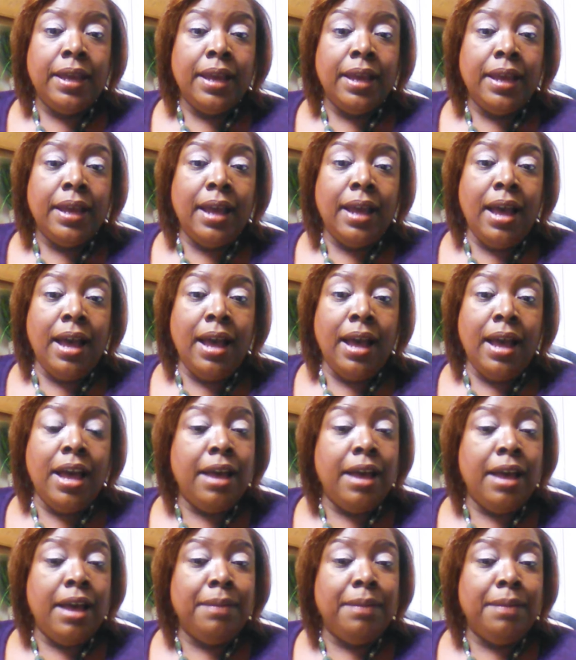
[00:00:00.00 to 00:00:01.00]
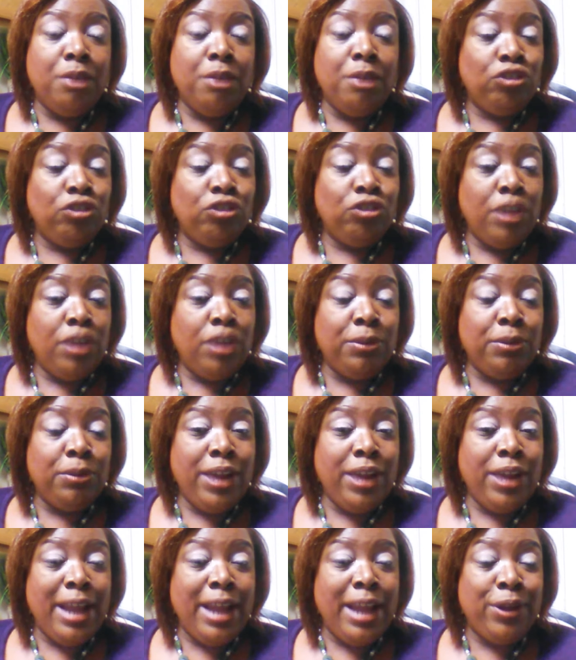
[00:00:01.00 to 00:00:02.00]
Marshall, I'm great. How
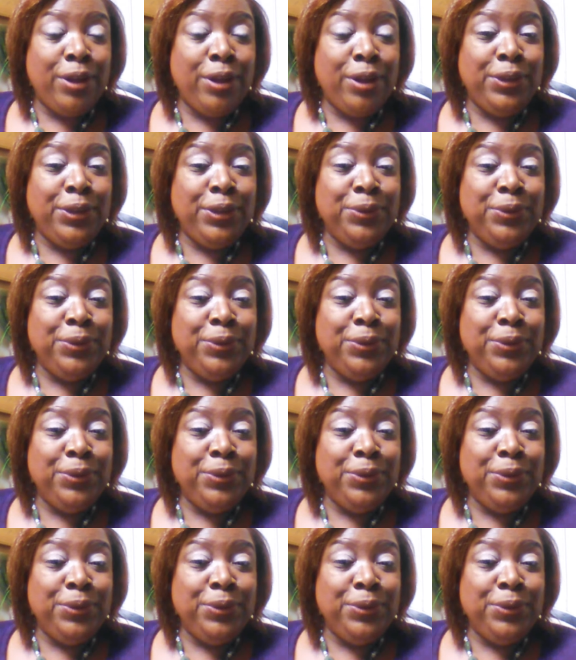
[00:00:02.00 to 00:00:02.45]
are you?